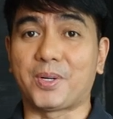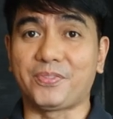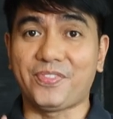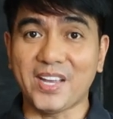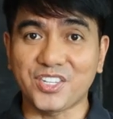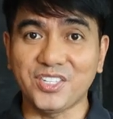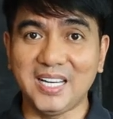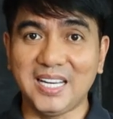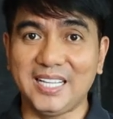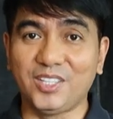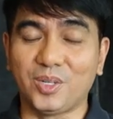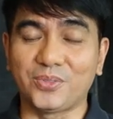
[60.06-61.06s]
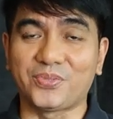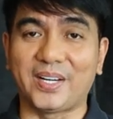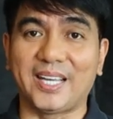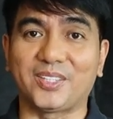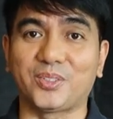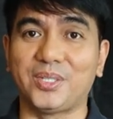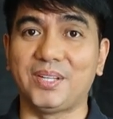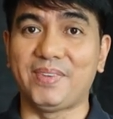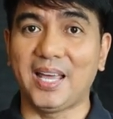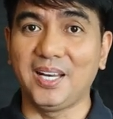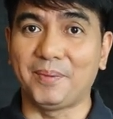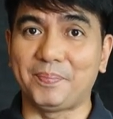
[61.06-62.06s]
professionally, don't forget to
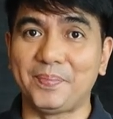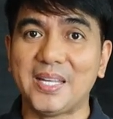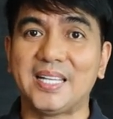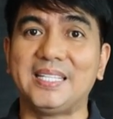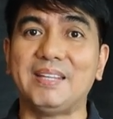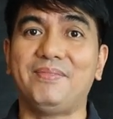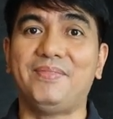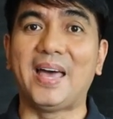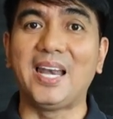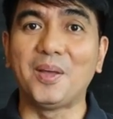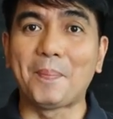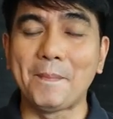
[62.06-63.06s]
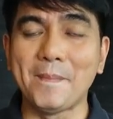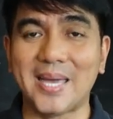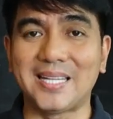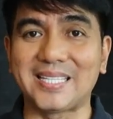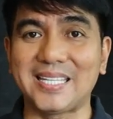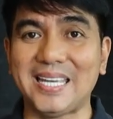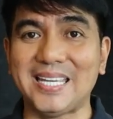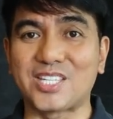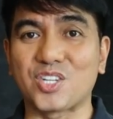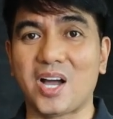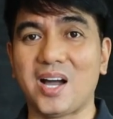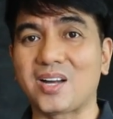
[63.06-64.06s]
develop. Development
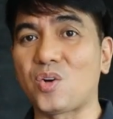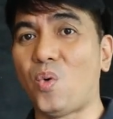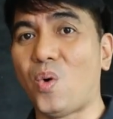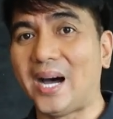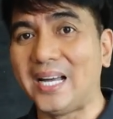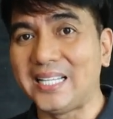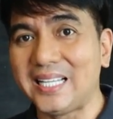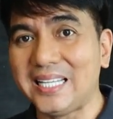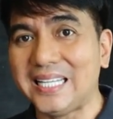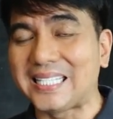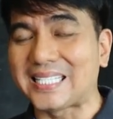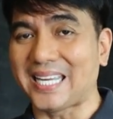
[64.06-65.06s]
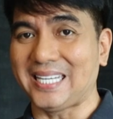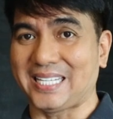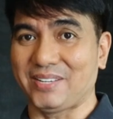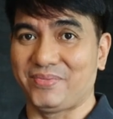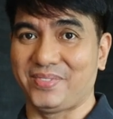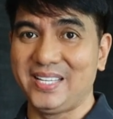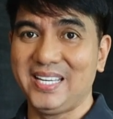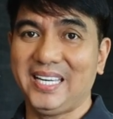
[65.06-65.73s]
is qualitative.